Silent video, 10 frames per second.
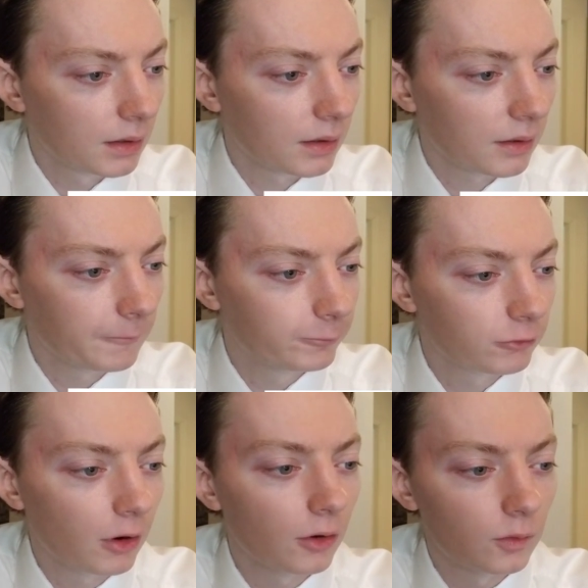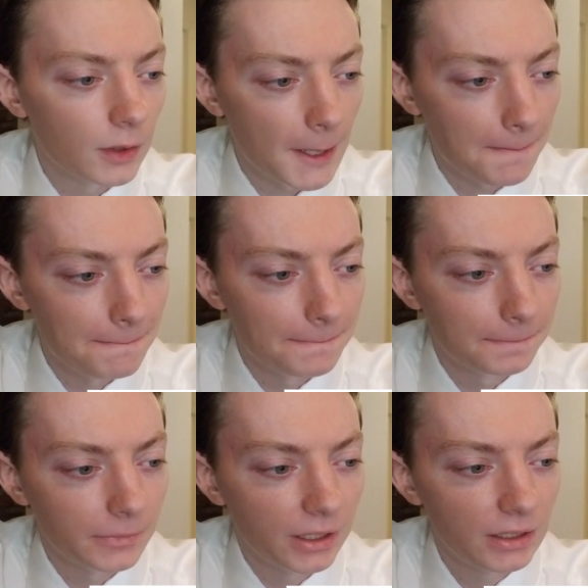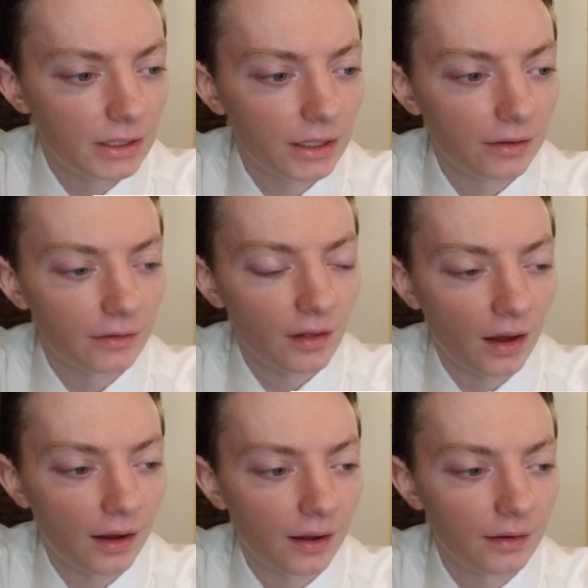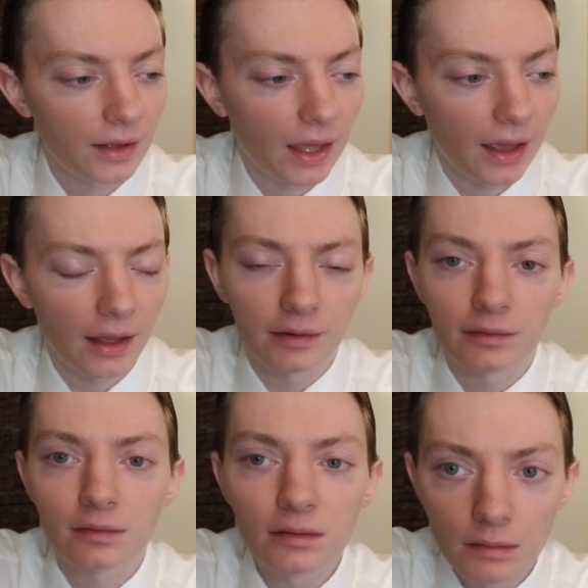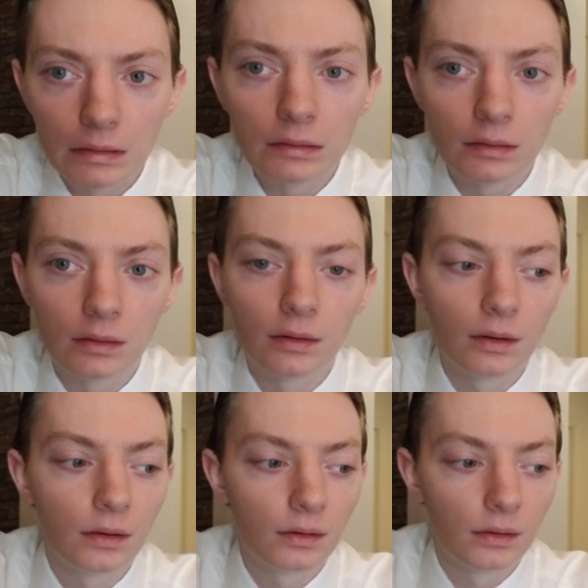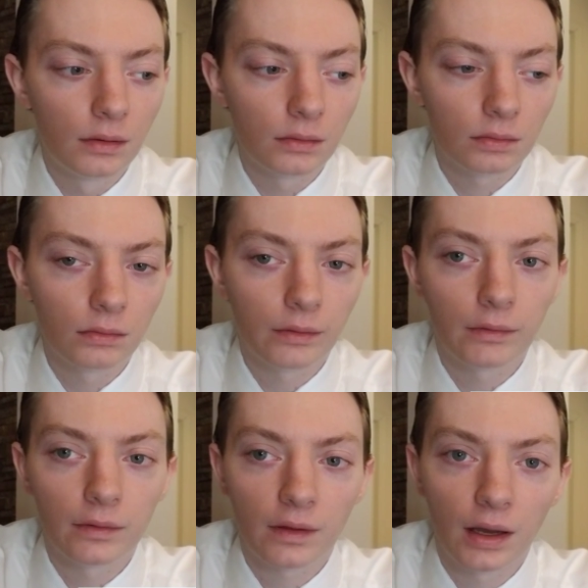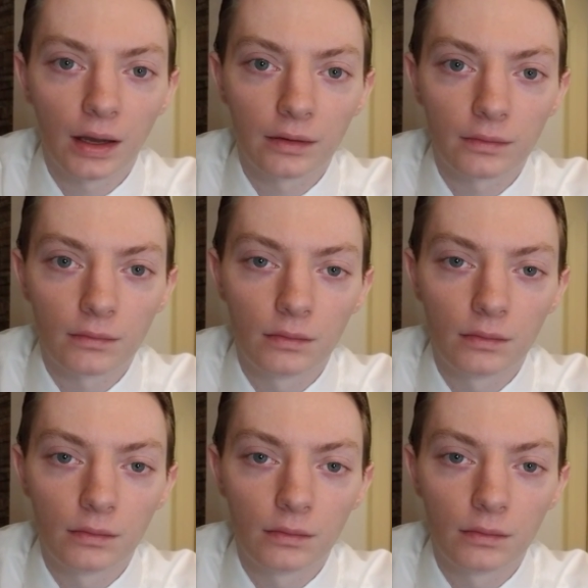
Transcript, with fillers: Uh, bro, he is high as look at his eyes.